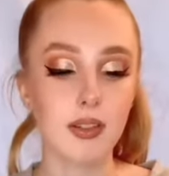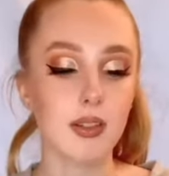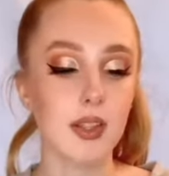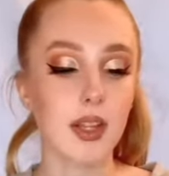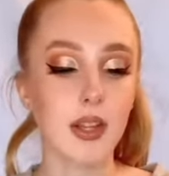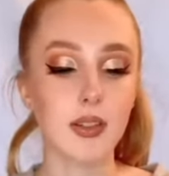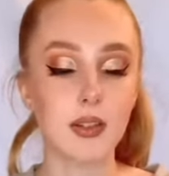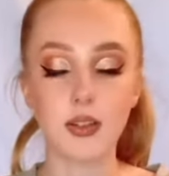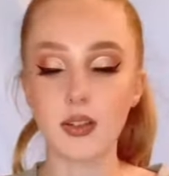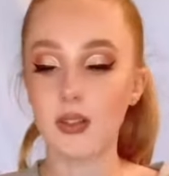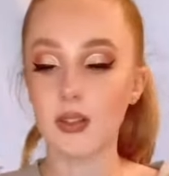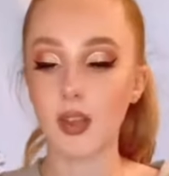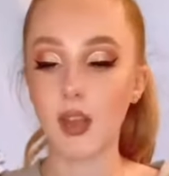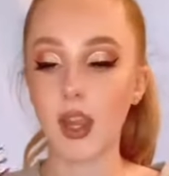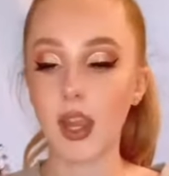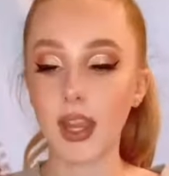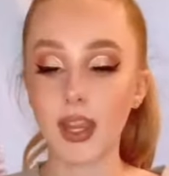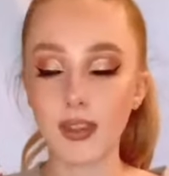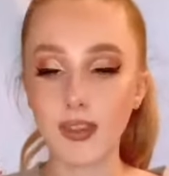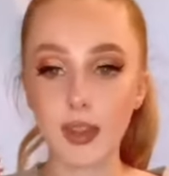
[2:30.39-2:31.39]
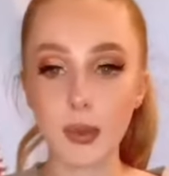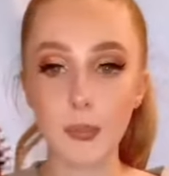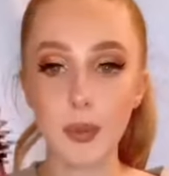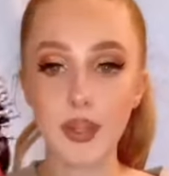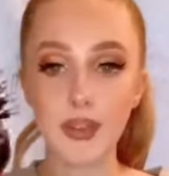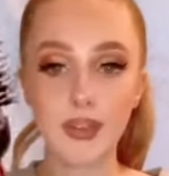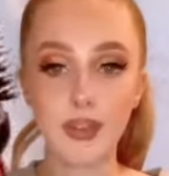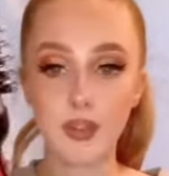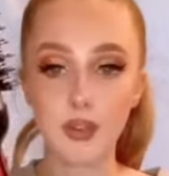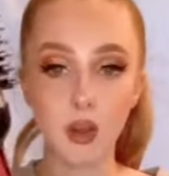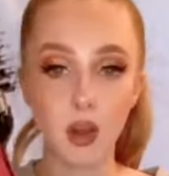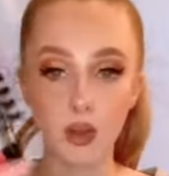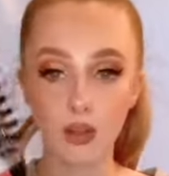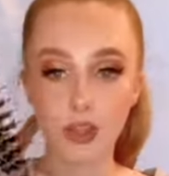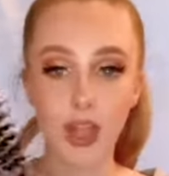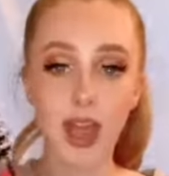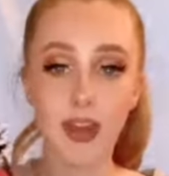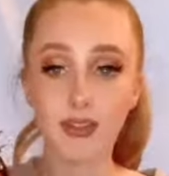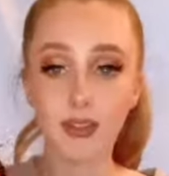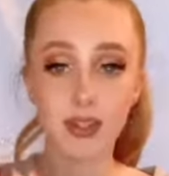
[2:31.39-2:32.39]
it's easy because it's not as
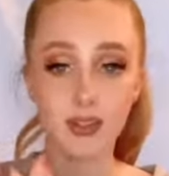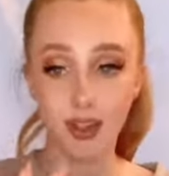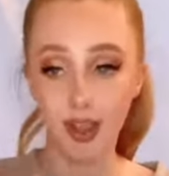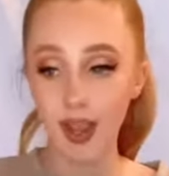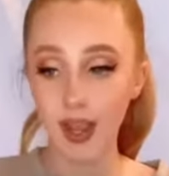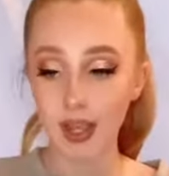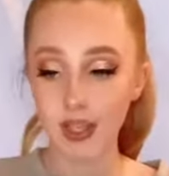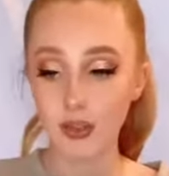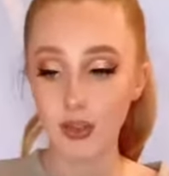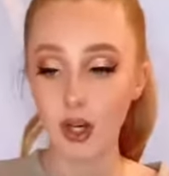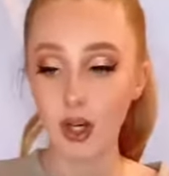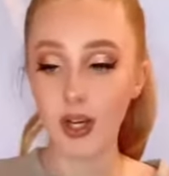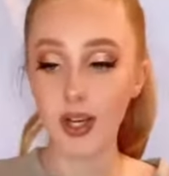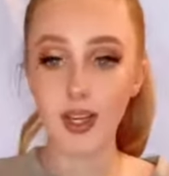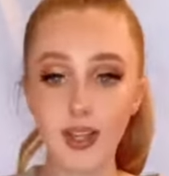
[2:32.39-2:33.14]
heavy as a hairdryer,